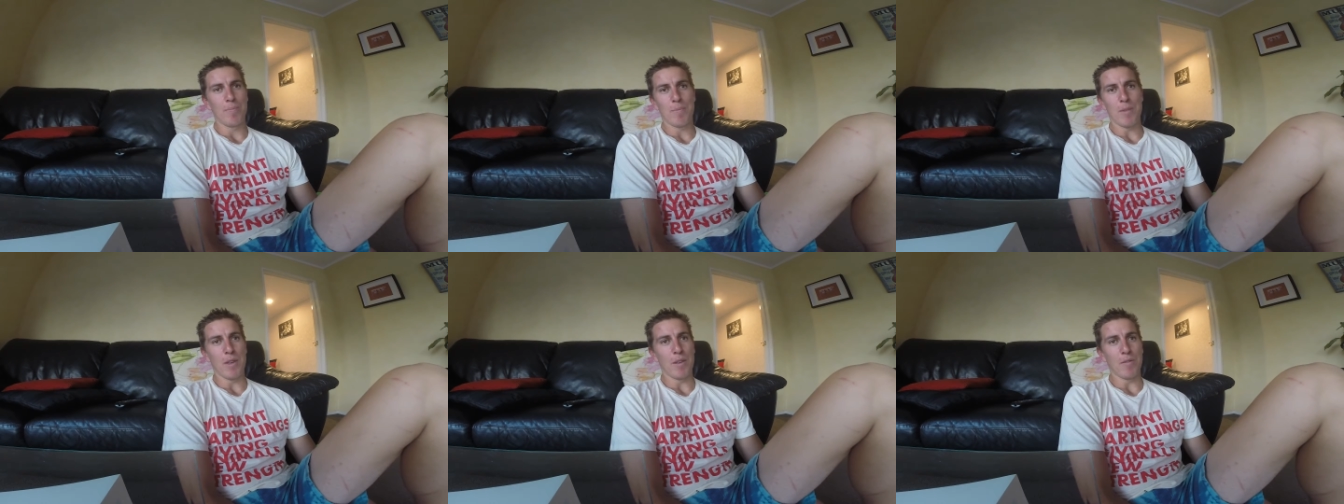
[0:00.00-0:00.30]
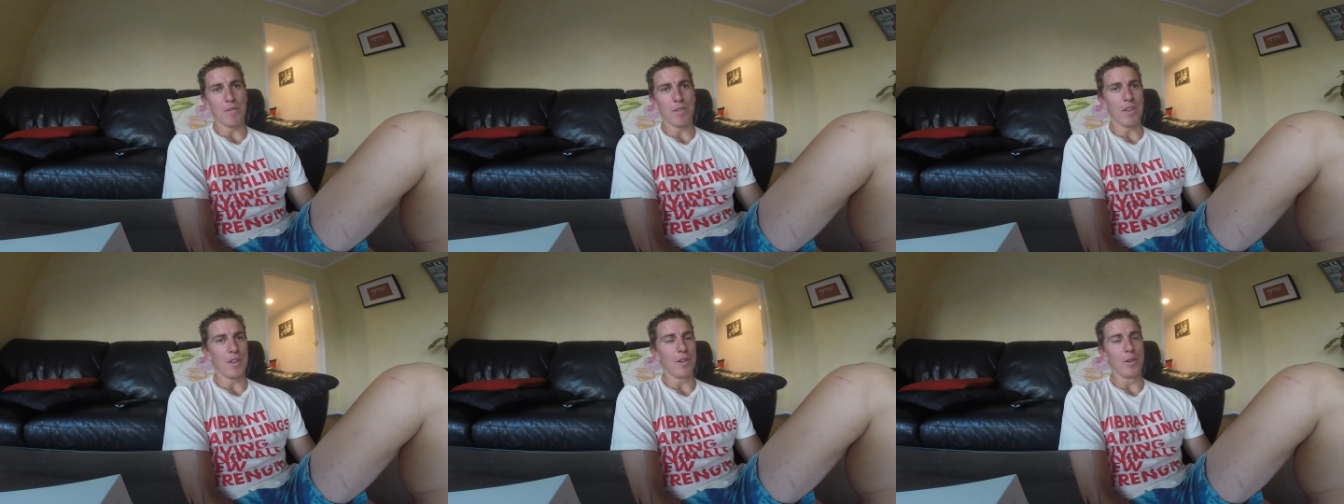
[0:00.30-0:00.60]

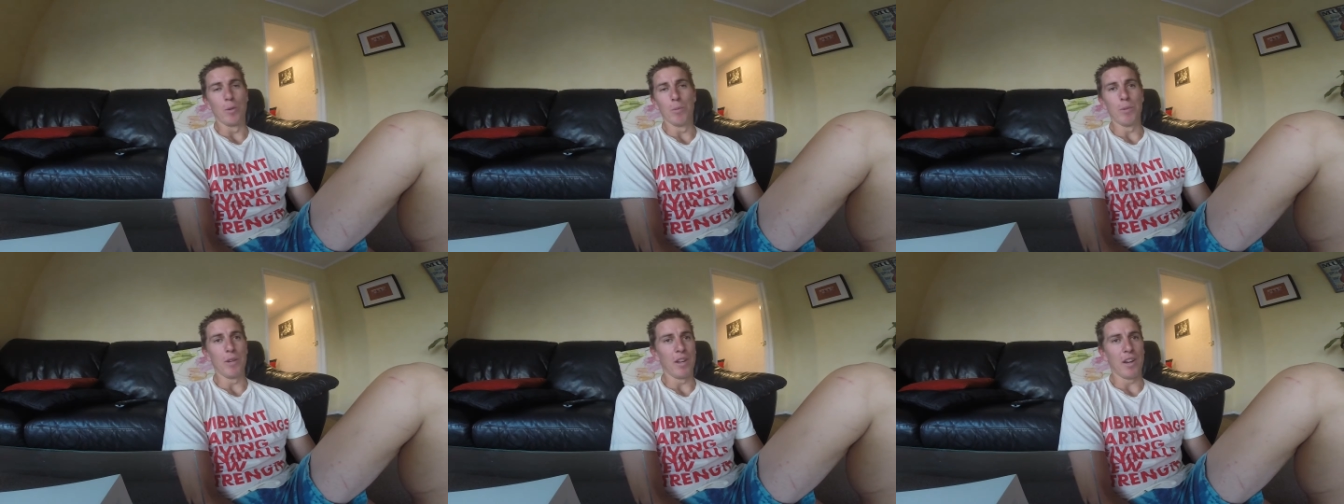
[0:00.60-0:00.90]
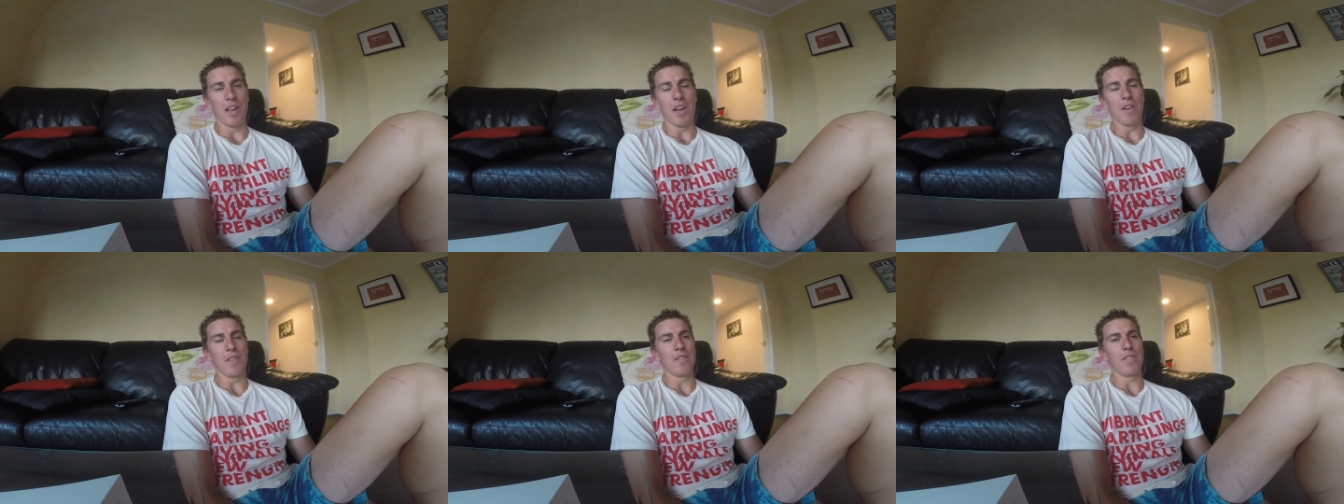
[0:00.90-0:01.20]
being big or being
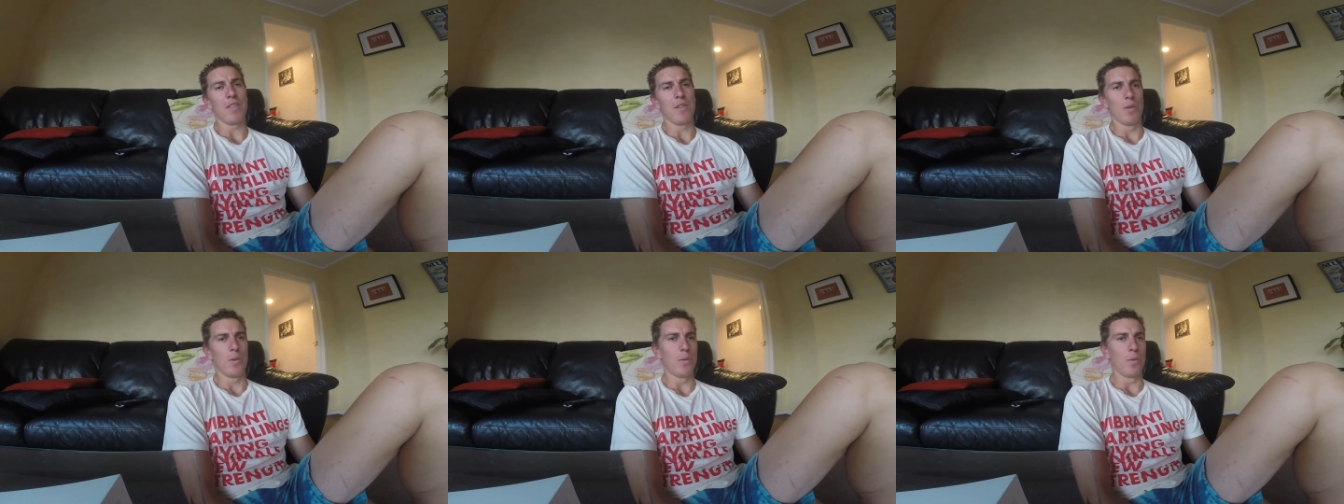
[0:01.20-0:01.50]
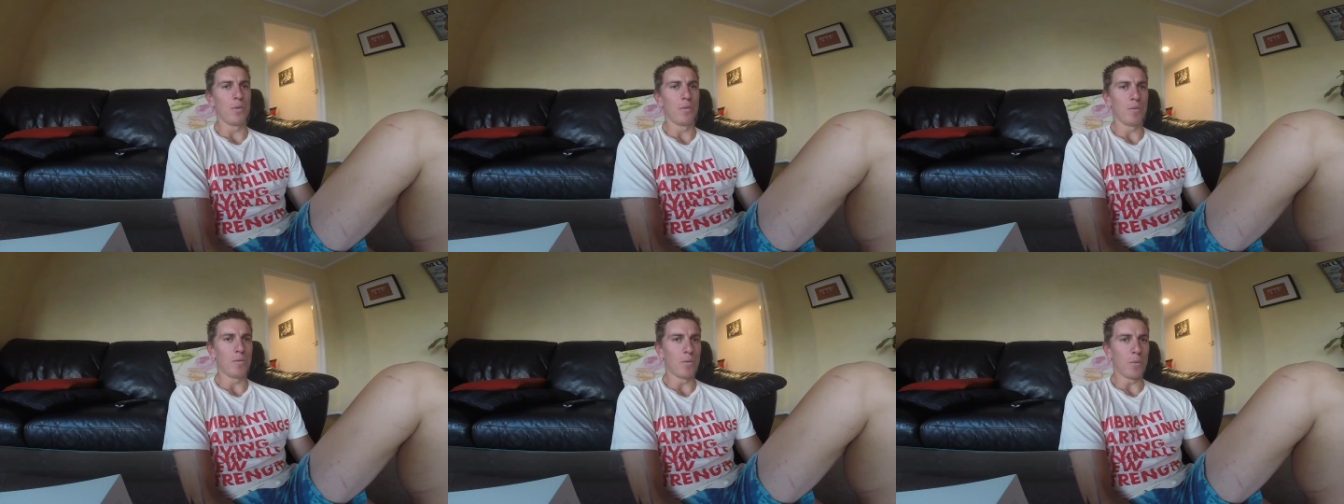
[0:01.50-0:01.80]
healthy
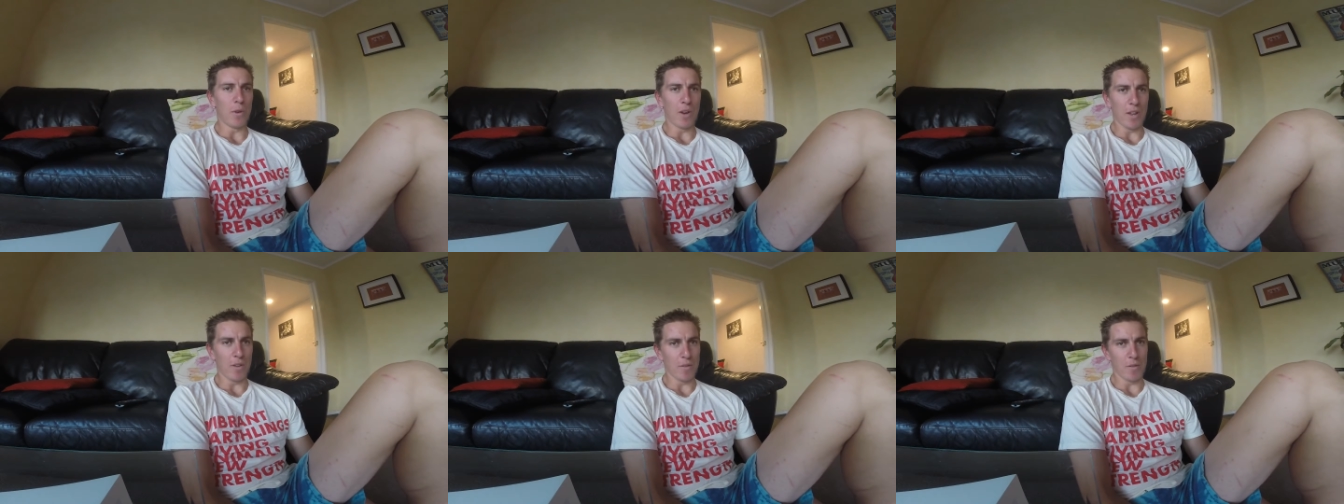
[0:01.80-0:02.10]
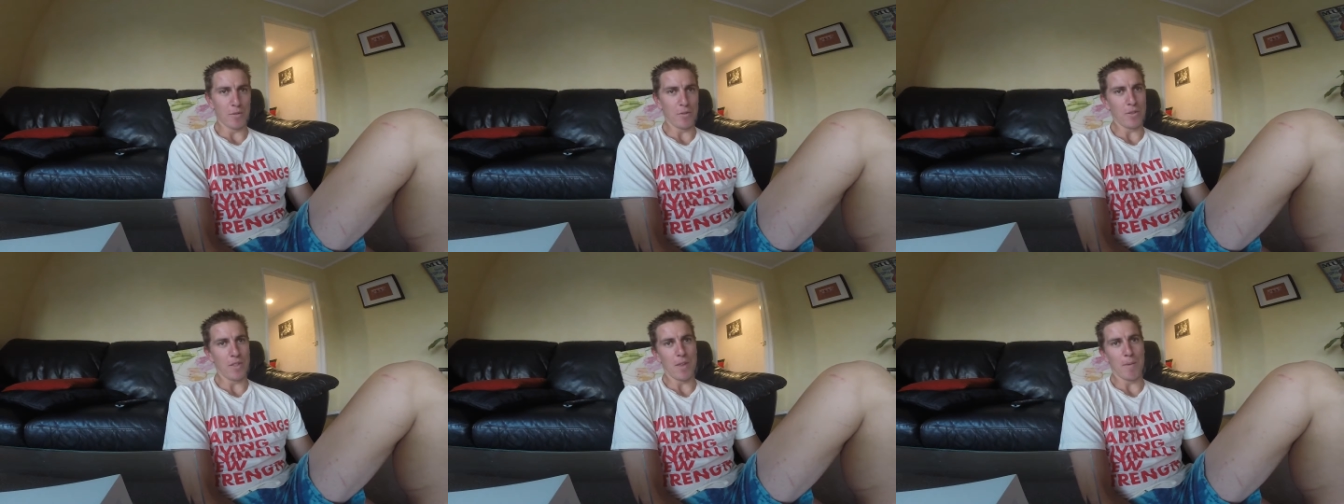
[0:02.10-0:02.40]
or
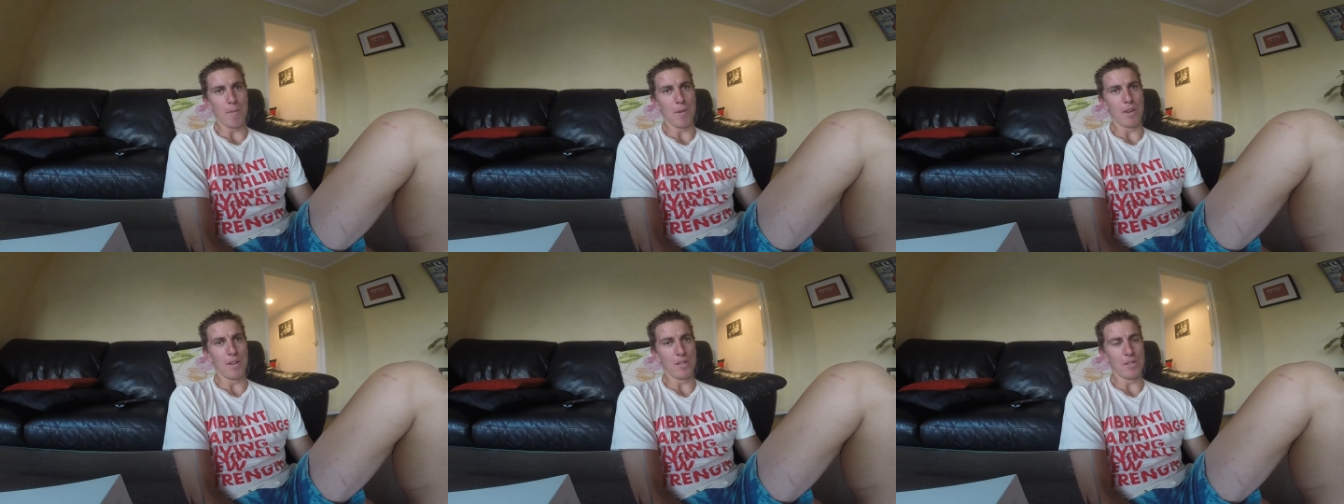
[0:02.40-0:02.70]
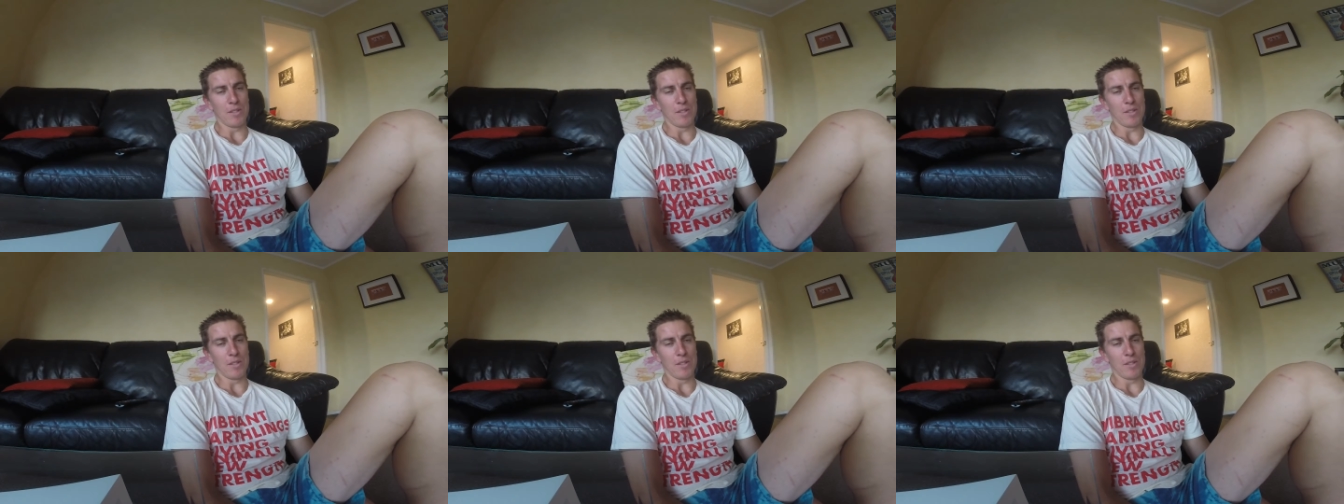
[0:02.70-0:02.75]
whatever for that matter.